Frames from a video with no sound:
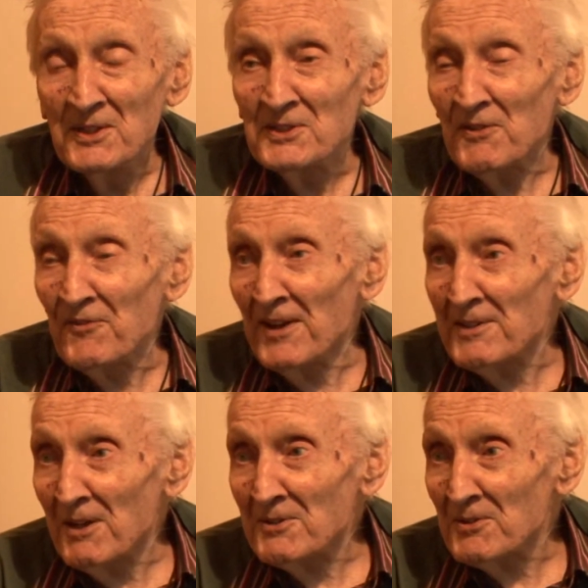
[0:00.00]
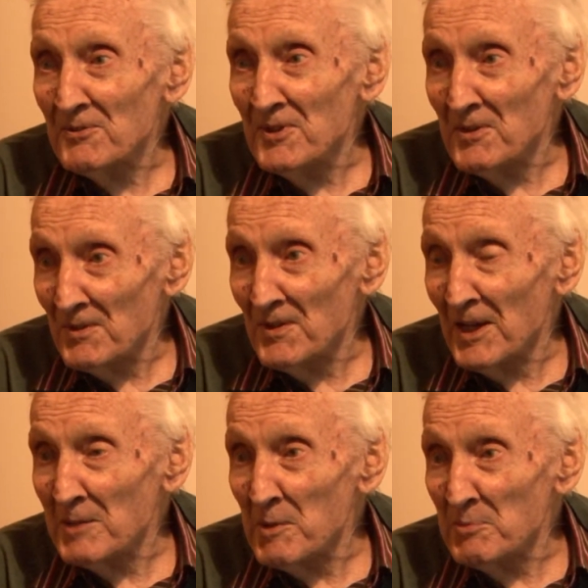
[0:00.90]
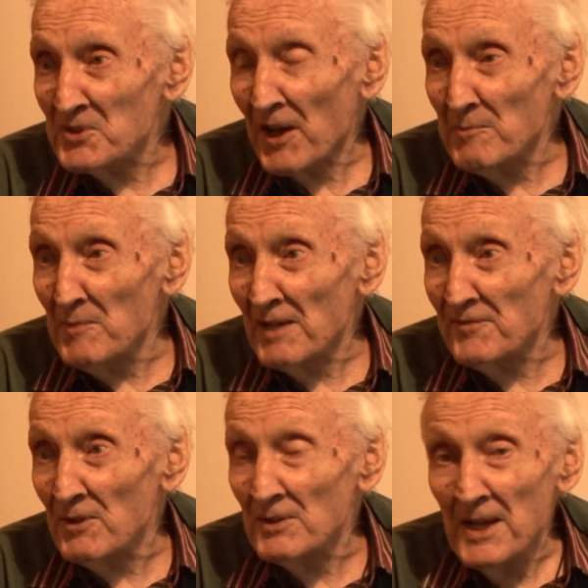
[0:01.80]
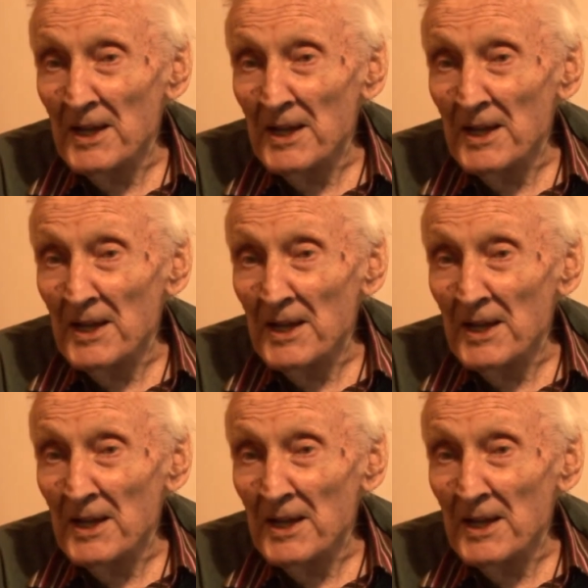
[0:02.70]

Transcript: to find out the enemy second minefield